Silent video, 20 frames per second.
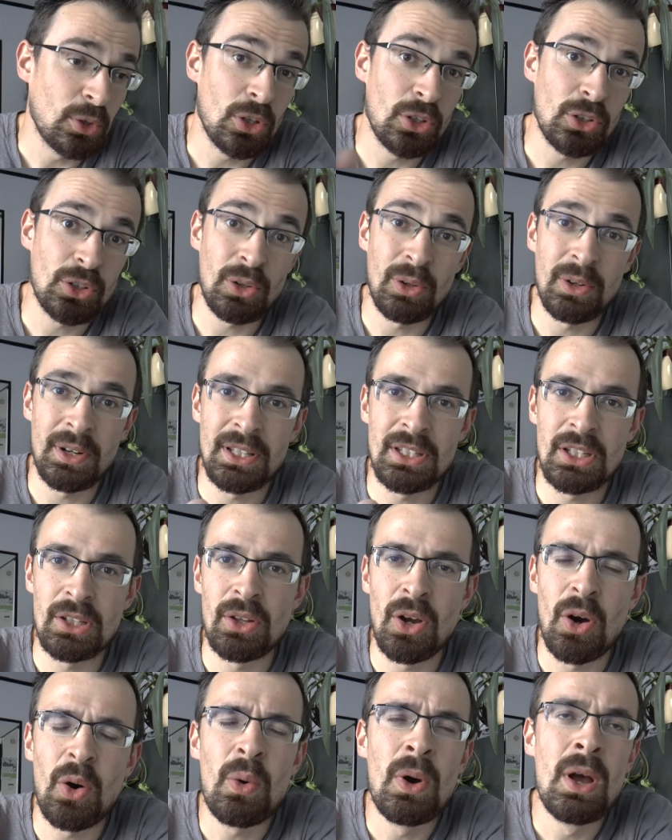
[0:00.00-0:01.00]
you don't already
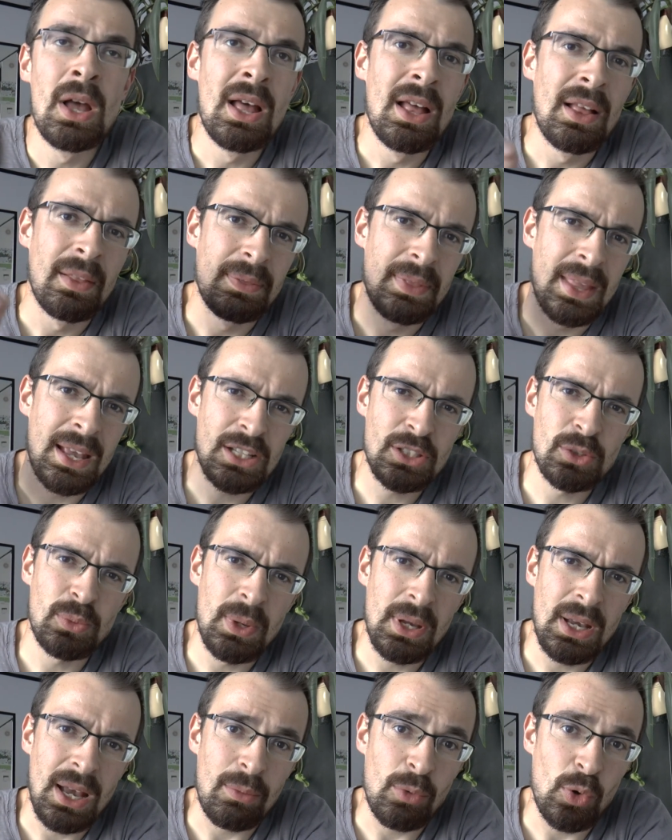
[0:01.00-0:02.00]
know, next
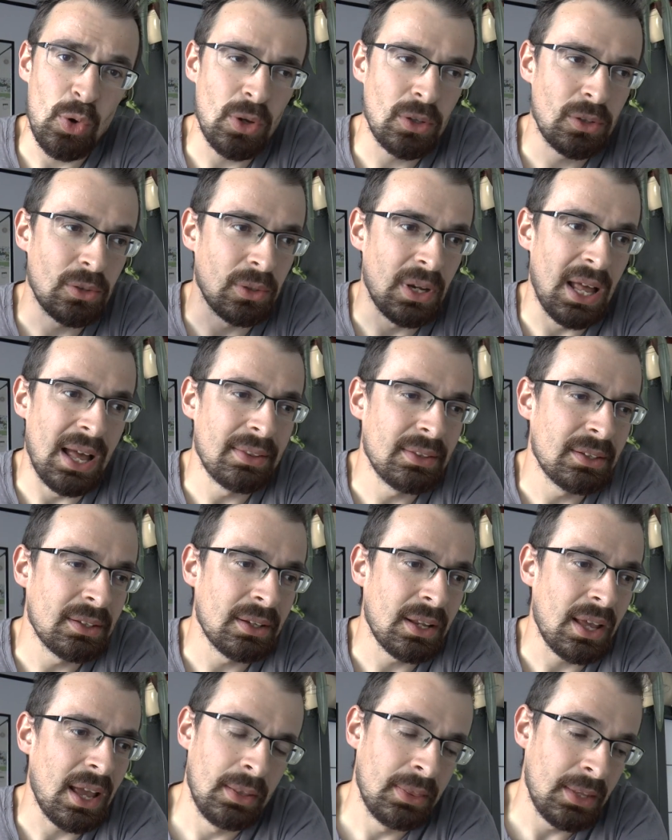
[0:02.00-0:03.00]
week I'm going to
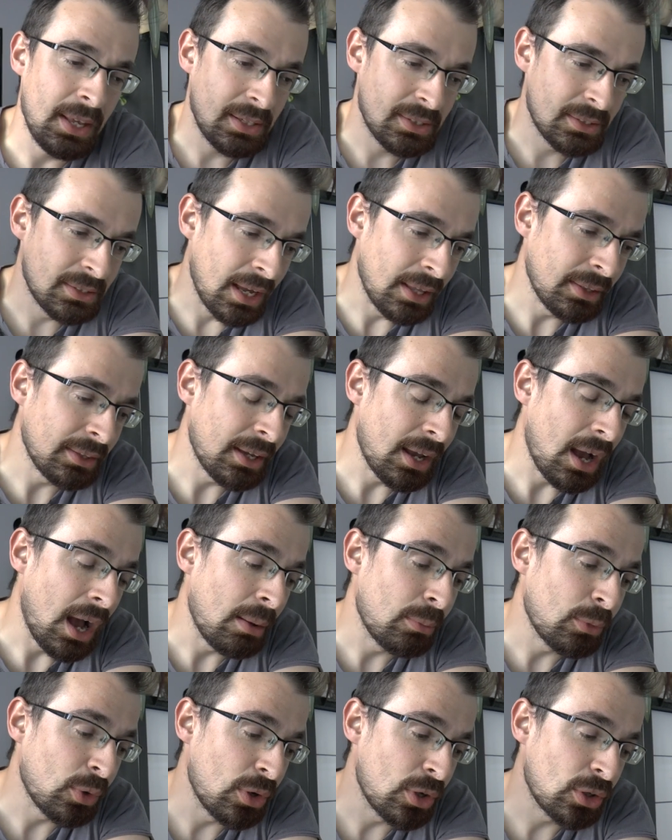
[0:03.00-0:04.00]
London and next Sunday
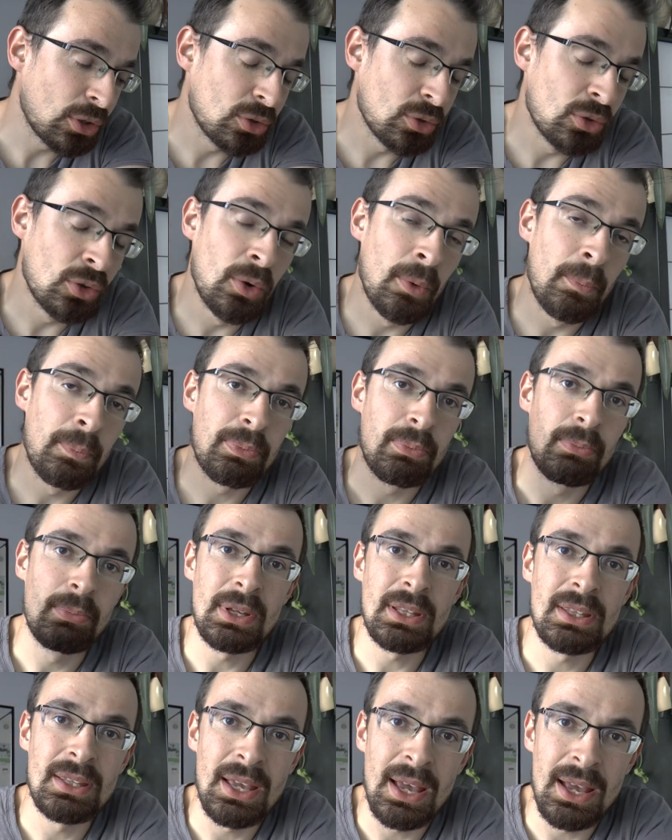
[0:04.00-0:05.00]
I'm going to
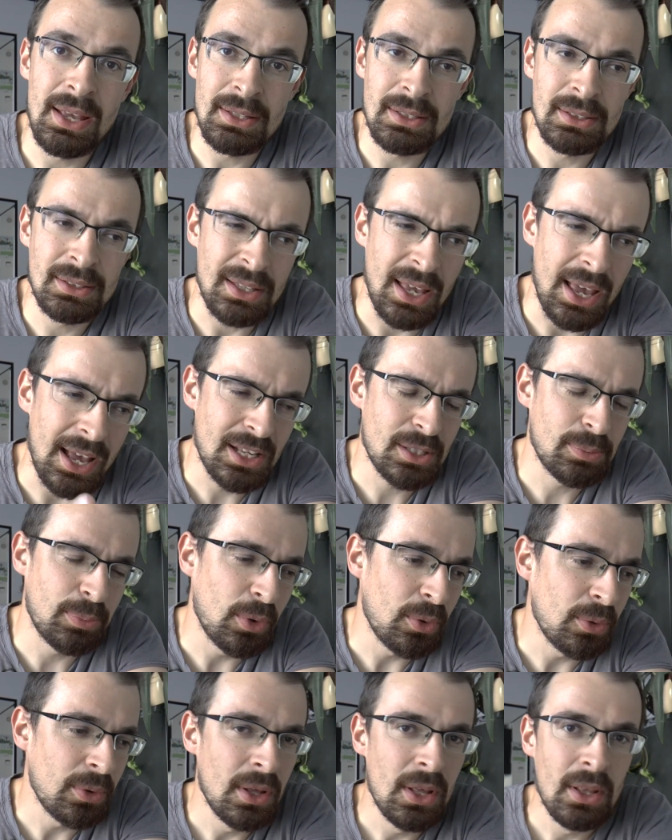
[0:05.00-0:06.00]
BTS
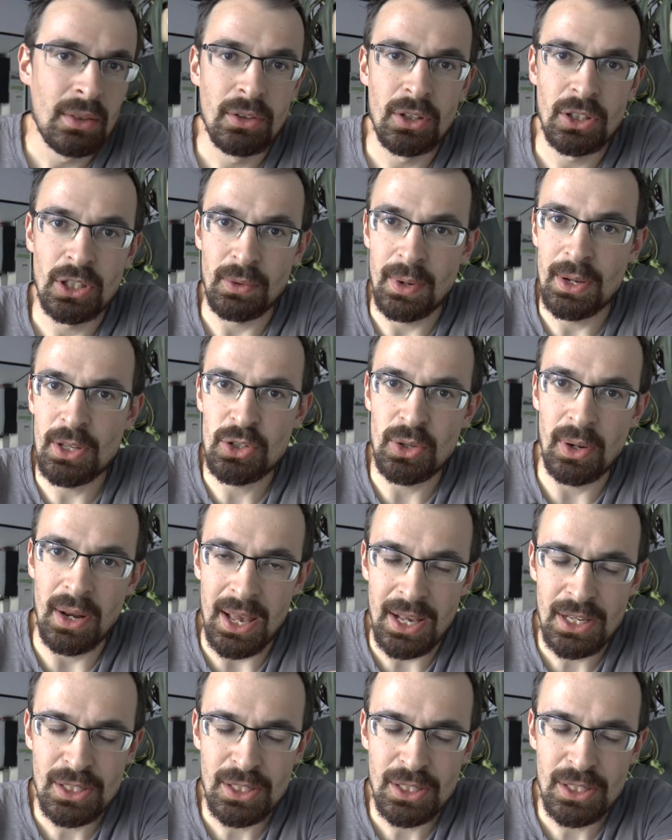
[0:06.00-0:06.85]
Expo, the Tarantula